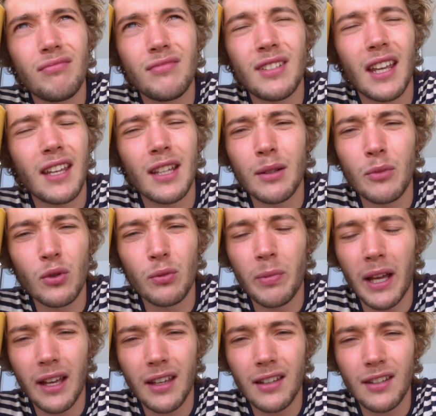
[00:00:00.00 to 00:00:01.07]
taking them all
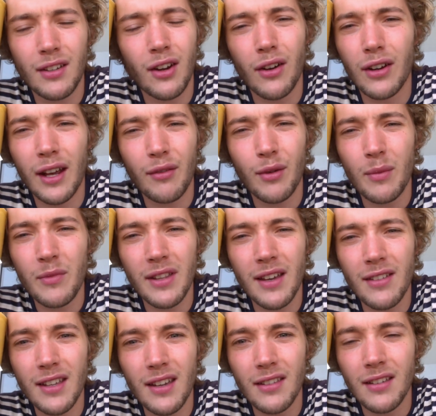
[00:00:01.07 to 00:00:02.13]
back. You can't have one
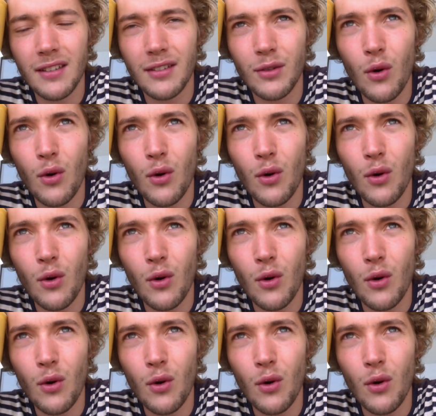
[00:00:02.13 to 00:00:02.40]
without the other.